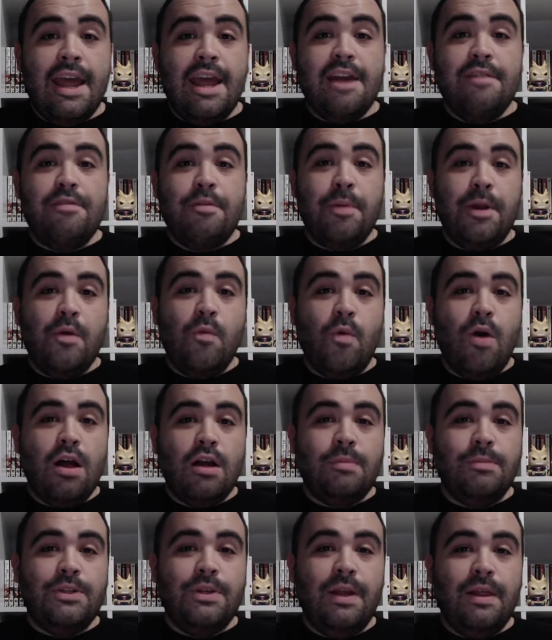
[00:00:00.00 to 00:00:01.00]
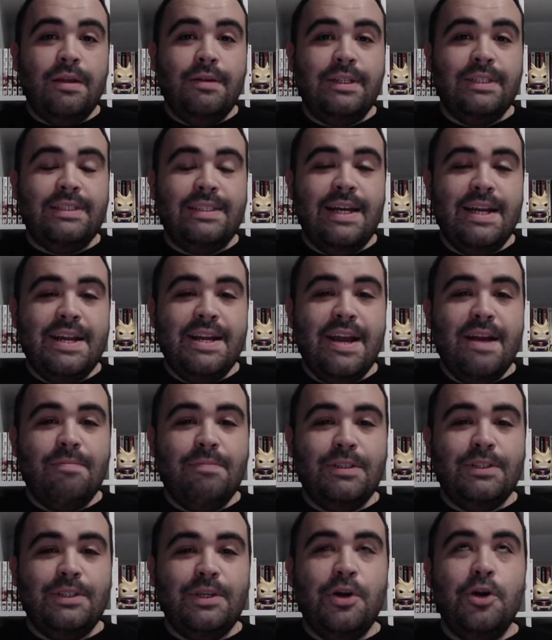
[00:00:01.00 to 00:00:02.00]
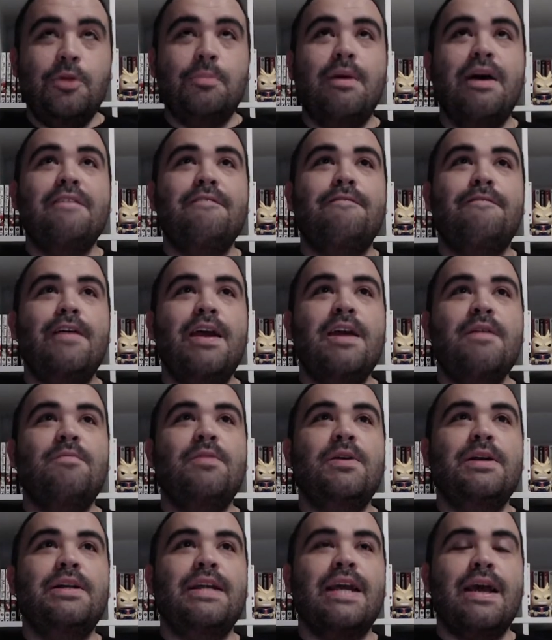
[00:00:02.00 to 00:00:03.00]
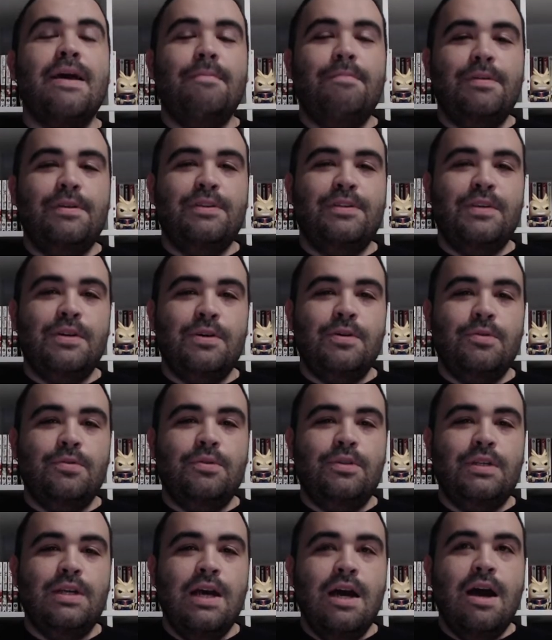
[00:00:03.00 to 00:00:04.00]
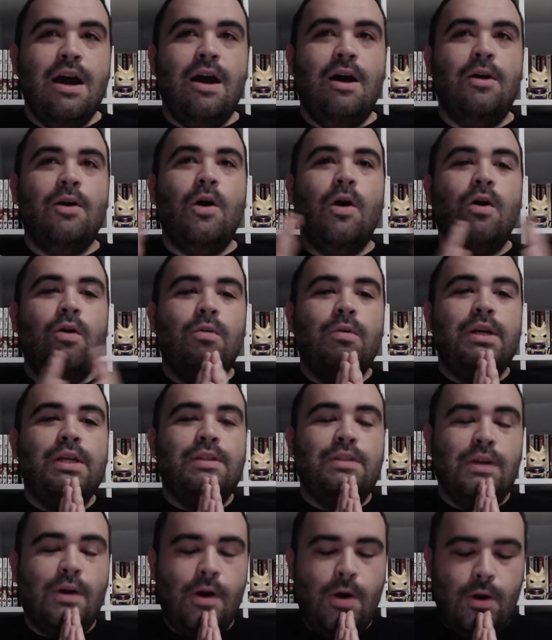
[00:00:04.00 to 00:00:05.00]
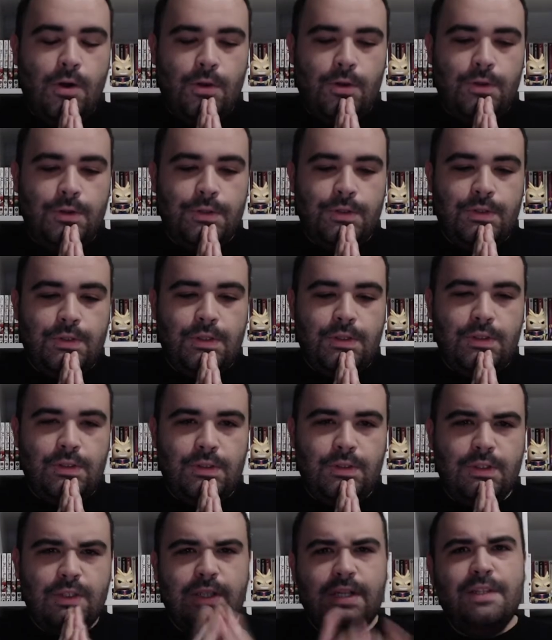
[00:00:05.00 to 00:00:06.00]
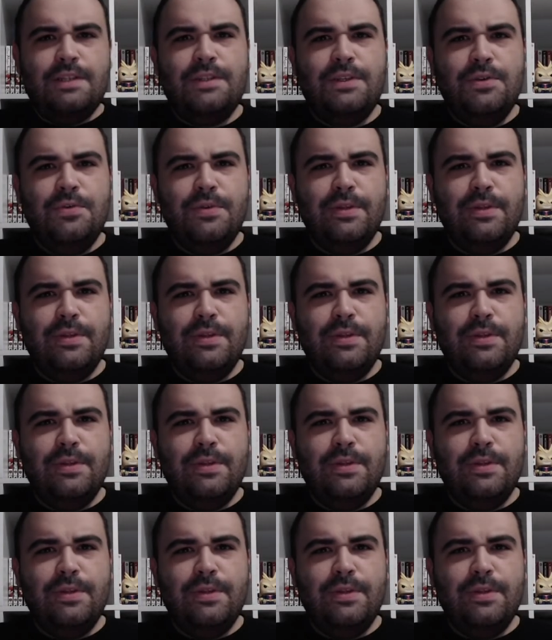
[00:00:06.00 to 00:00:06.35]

Everybody, welcome to another exciting episode. My favorite episodes are always hauls, so let's do